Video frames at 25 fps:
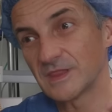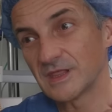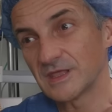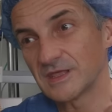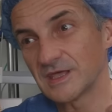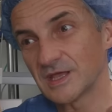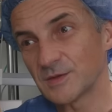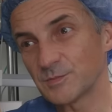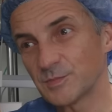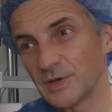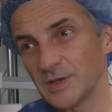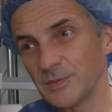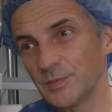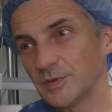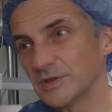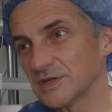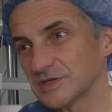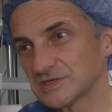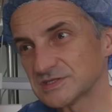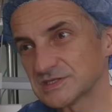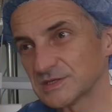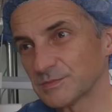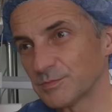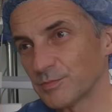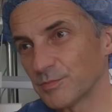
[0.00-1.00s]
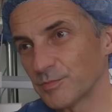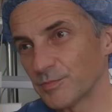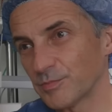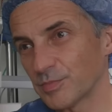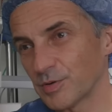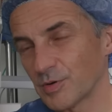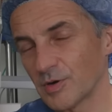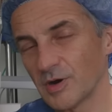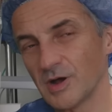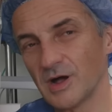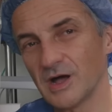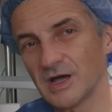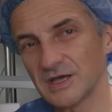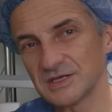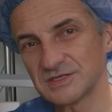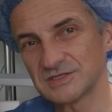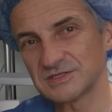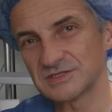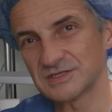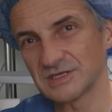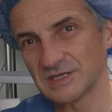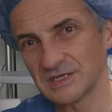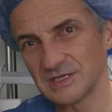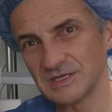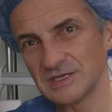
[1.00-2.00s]
Yet people are
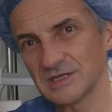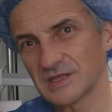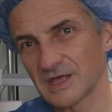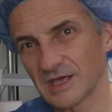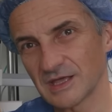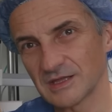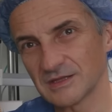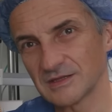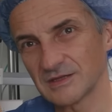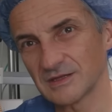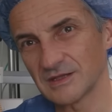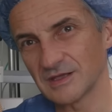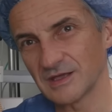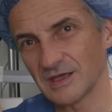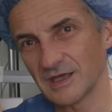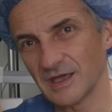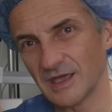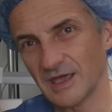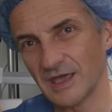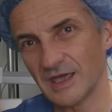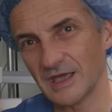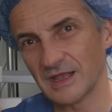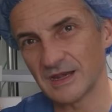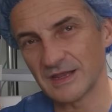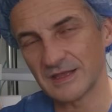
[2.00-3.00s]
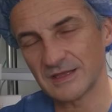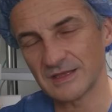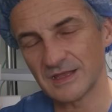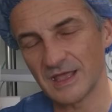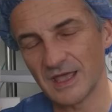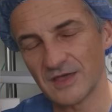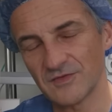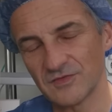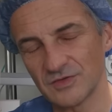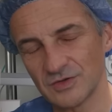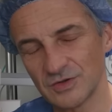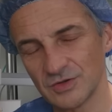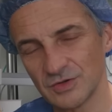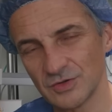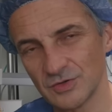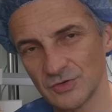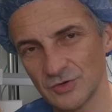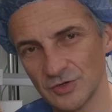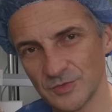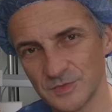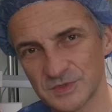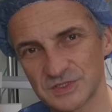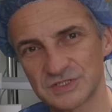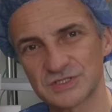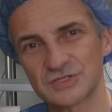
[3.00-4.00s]
surprised to hear that and have
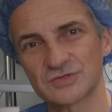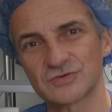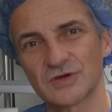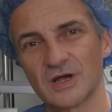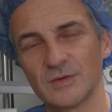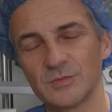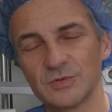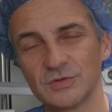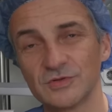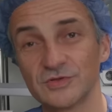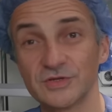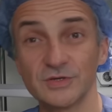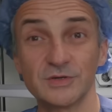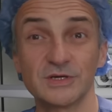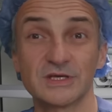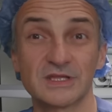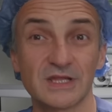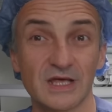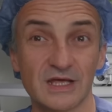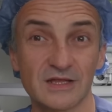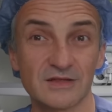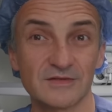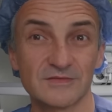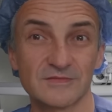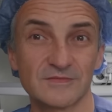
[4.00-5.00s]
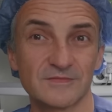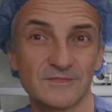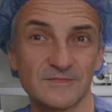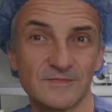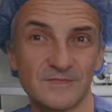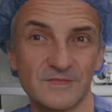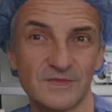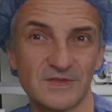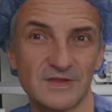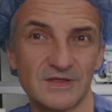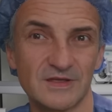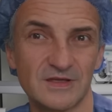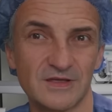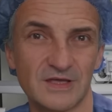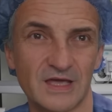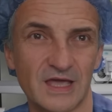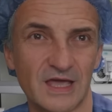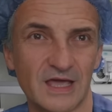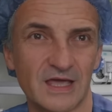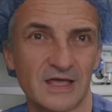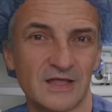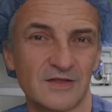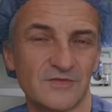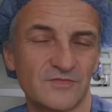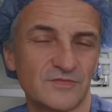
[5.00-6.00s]
enormous trouble doing it,
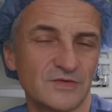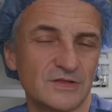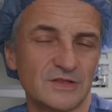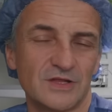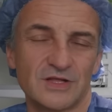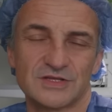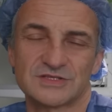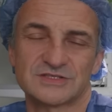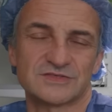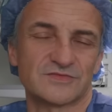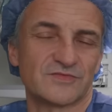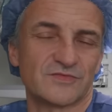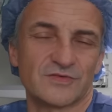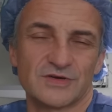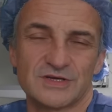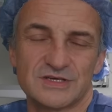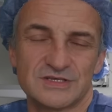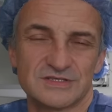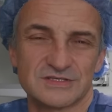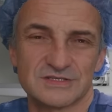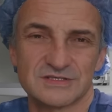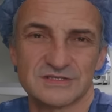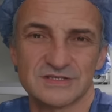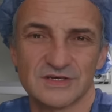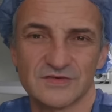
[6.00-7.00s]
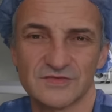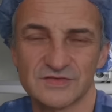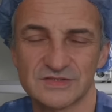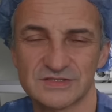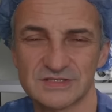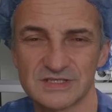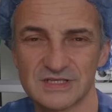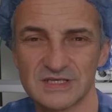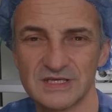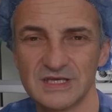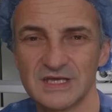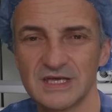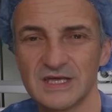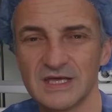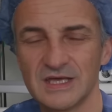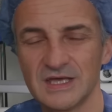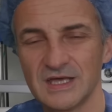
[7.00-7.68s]
And for lots of reasons, obviously.